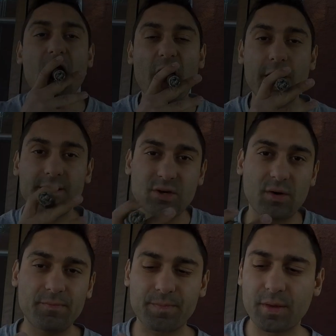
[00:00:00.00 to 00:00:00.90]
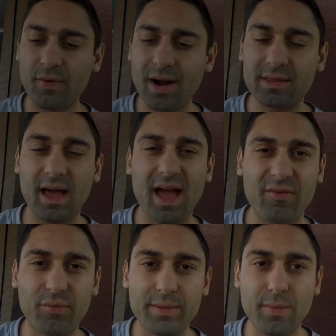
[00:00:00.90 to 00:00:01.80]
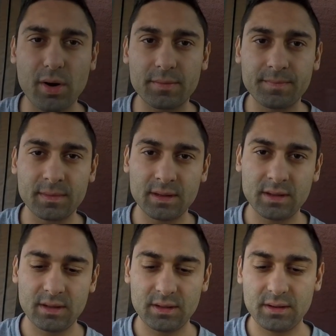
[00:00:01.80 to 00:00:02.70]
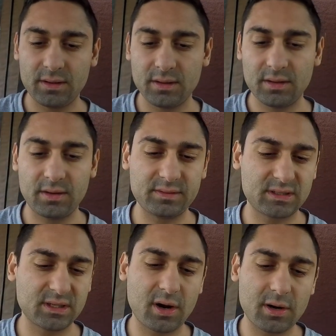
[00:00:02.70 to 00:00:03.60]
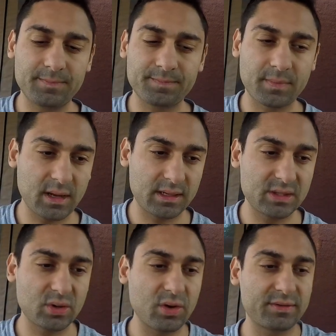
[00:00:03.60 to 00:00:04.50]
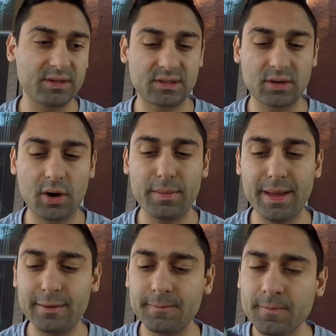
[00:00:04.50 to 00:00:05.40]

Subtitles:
Okay, so I'm right at the halfway mark of the cigar. I took off the cigar band,